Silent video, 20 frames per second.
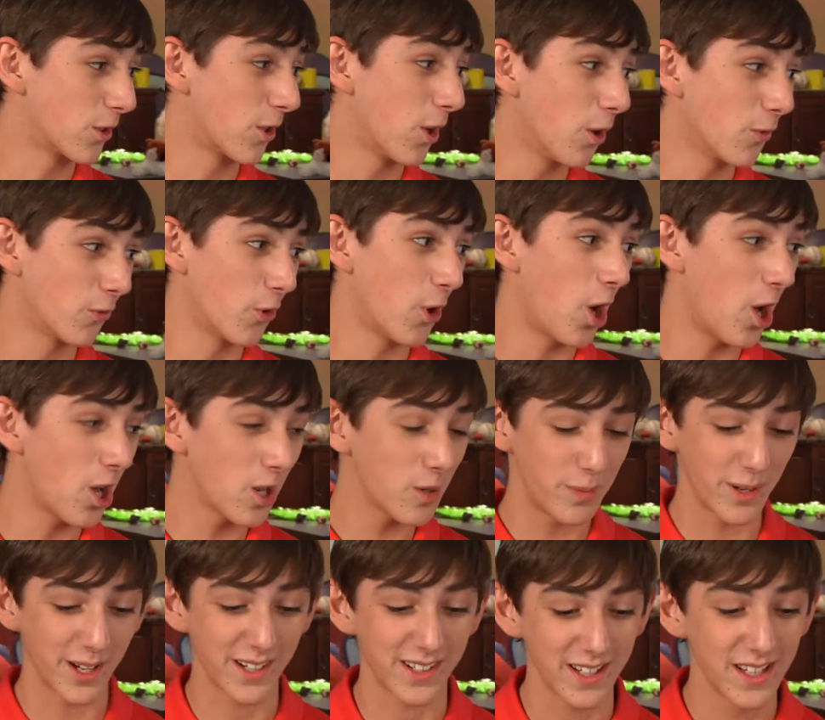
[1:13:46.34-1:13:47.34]
You're all wrong,
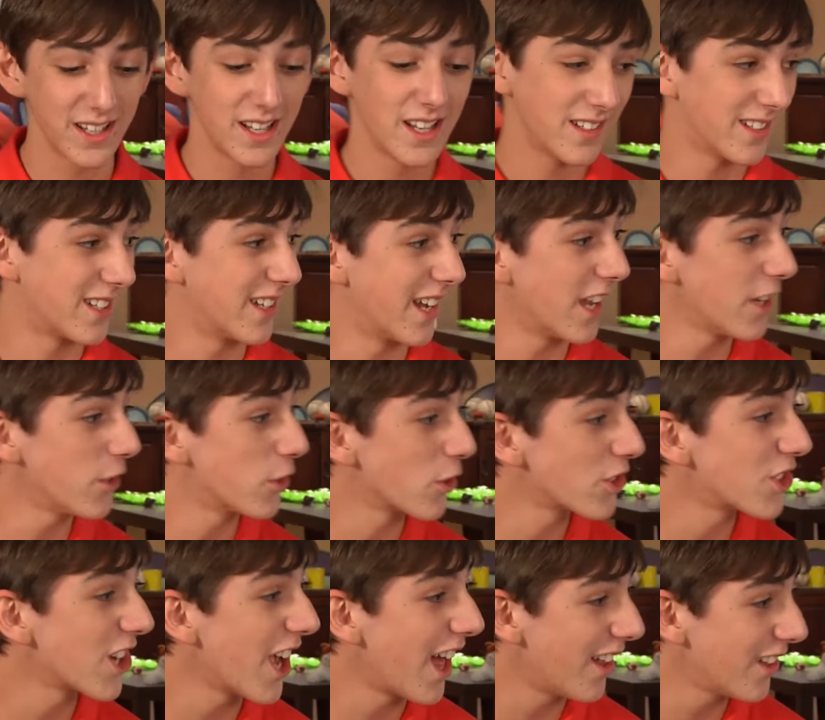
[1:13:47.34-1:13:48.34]
but today
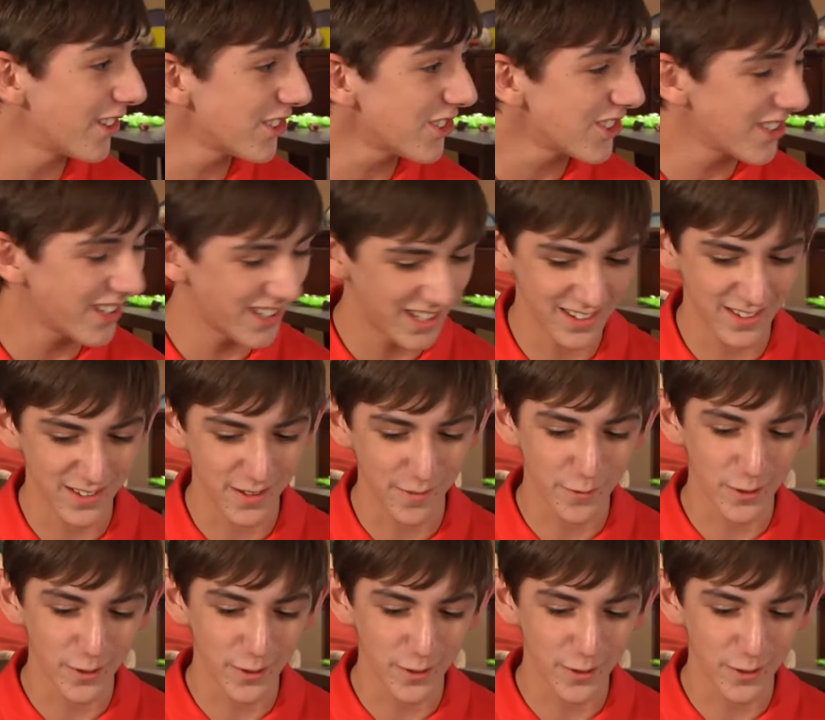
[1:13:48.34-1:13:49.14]
your challenge is to